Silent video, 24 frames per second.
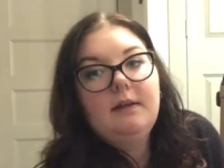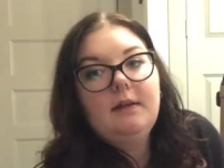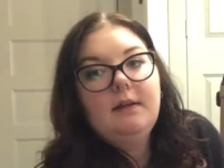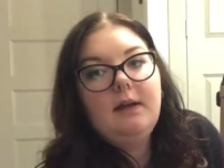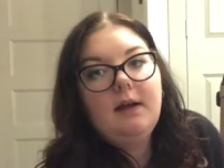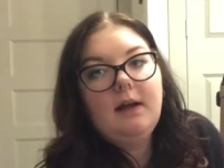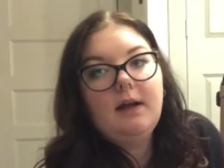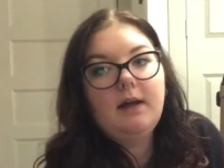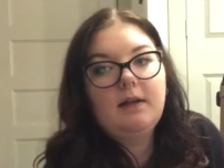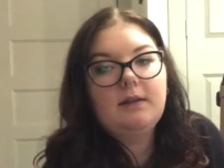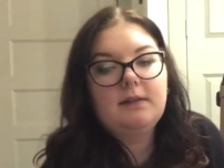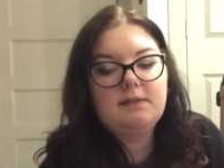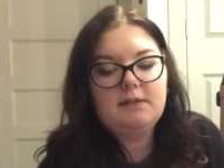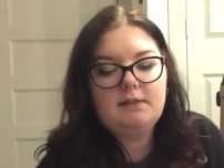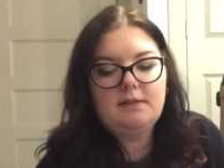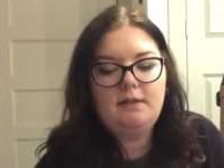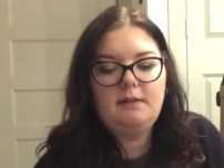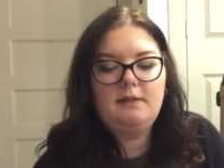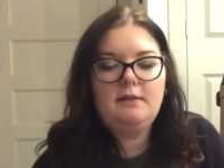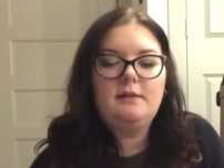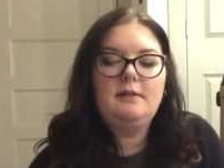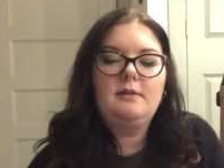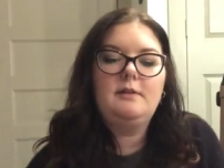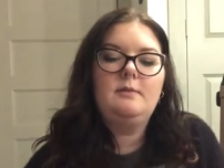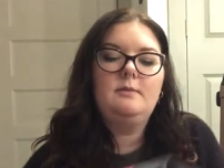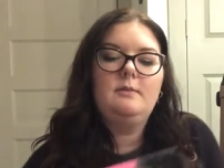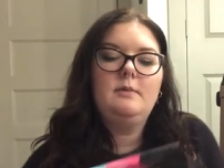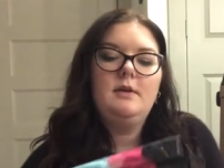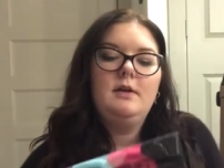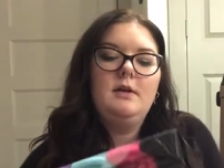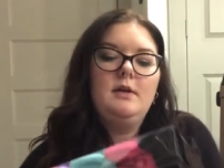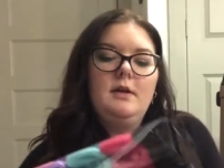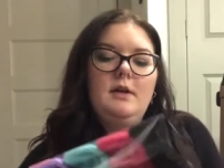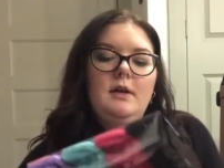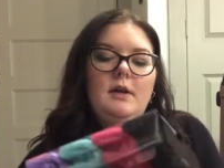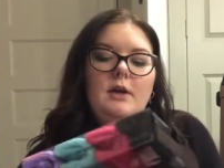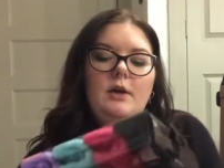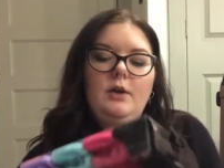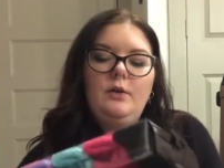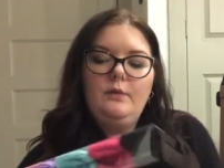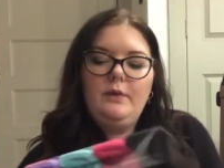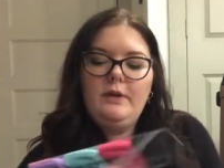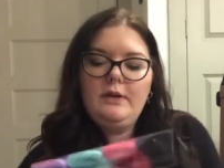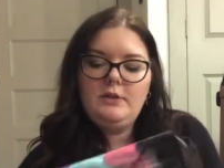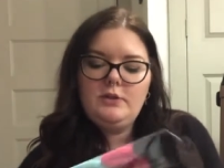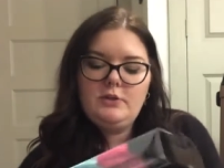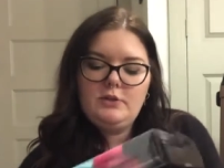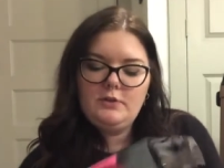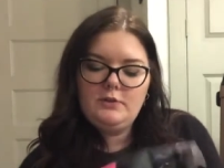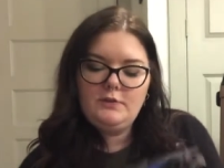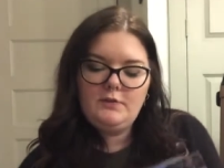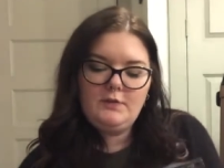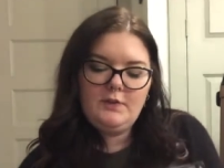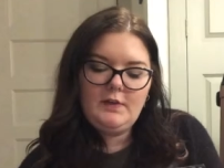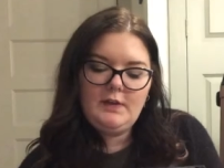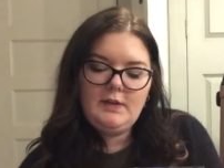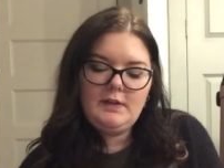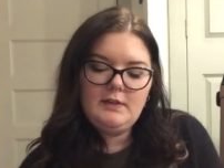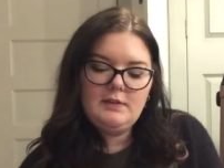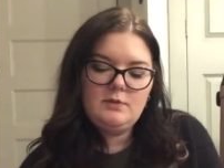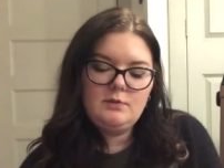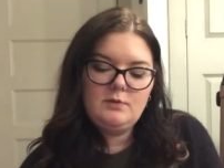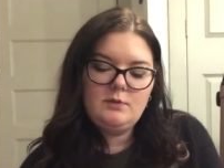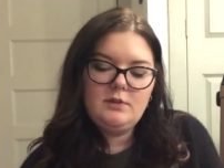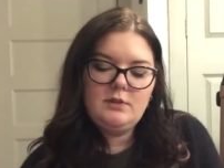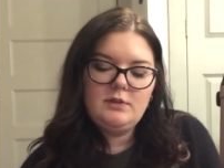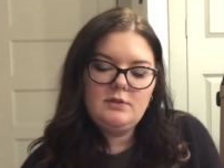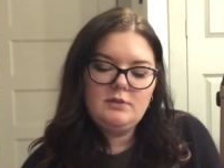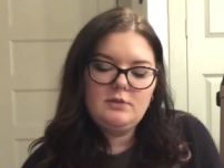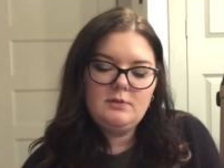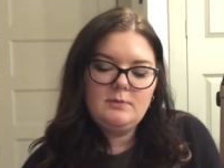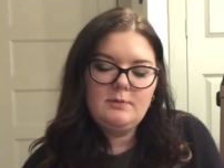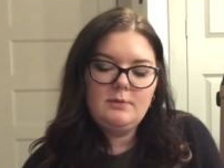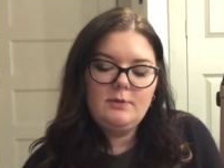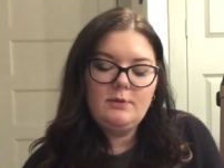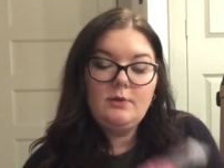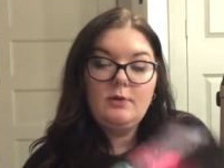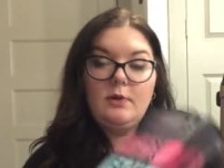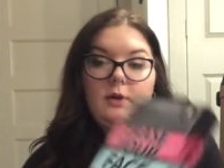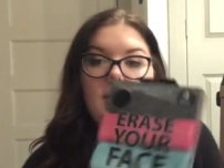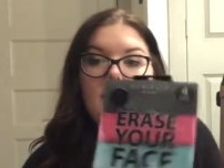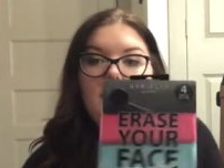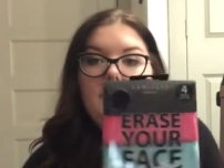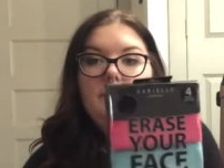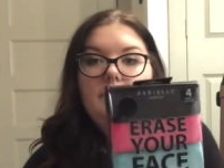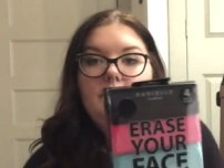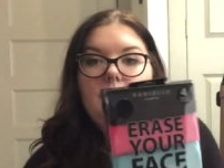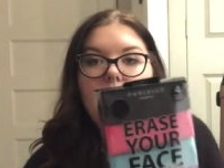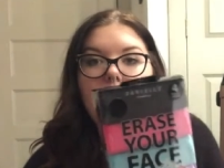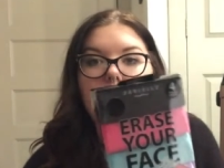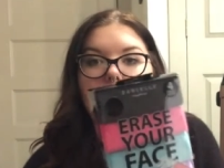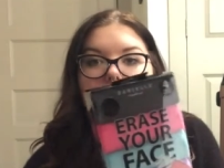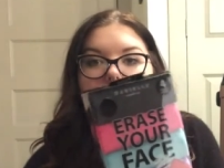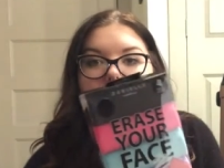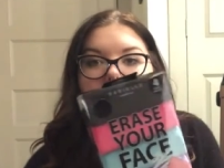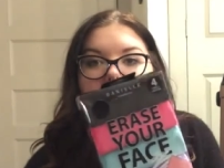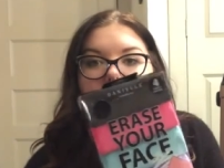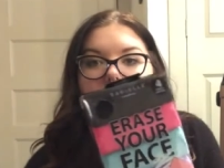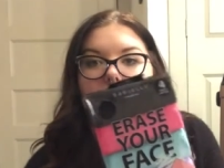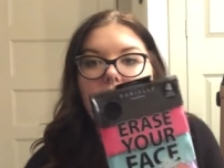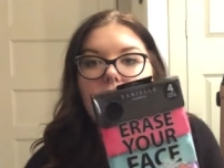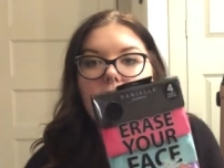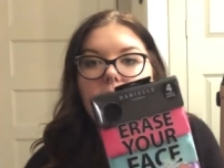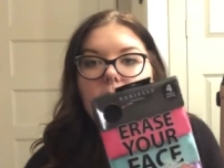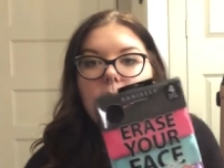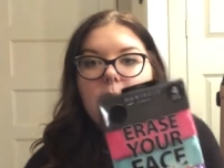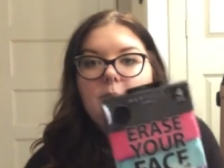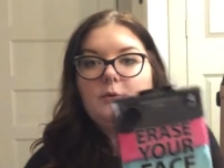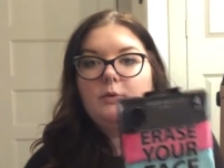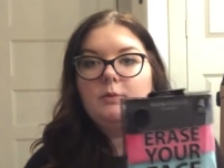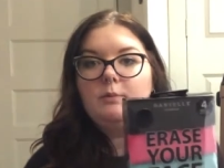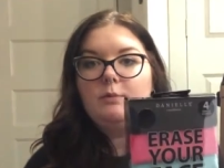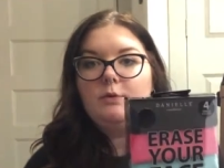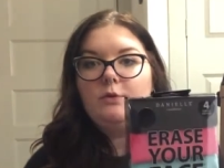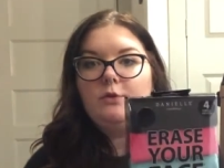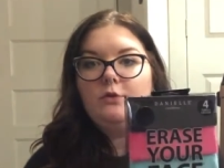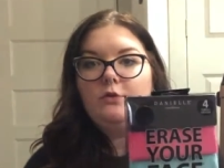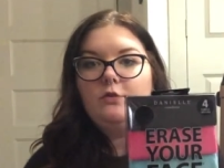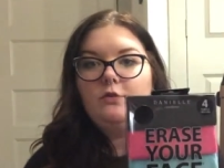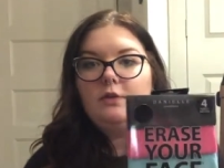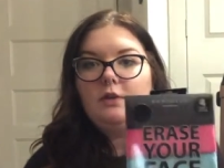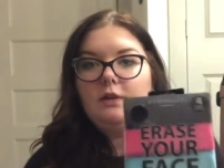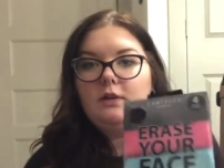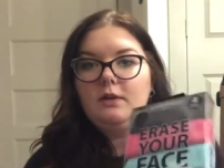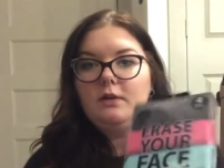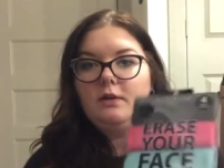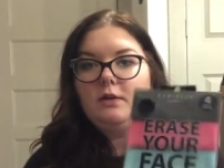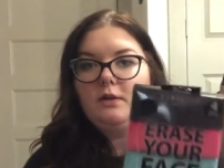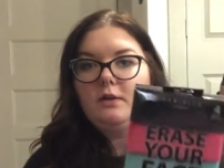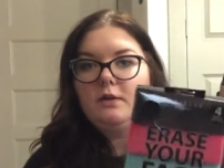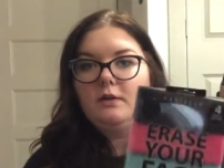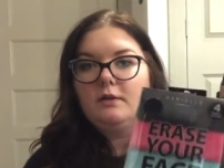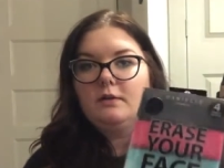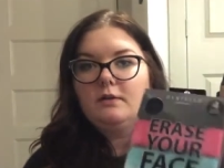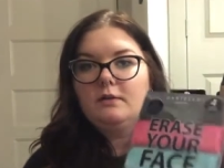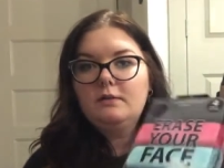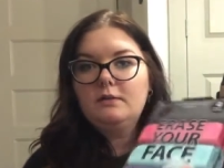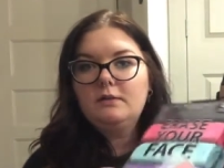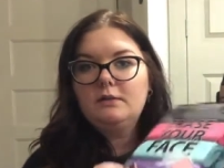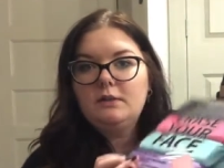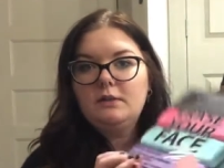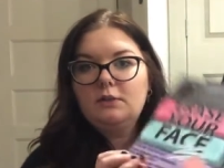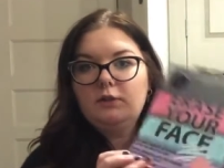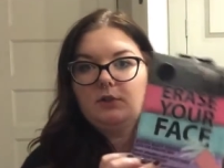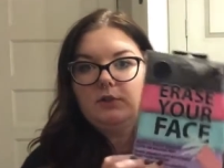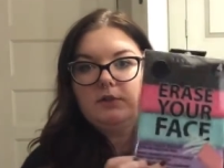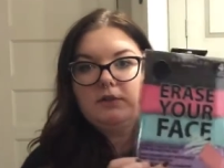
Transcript: got some erase your face reusable makeup removing little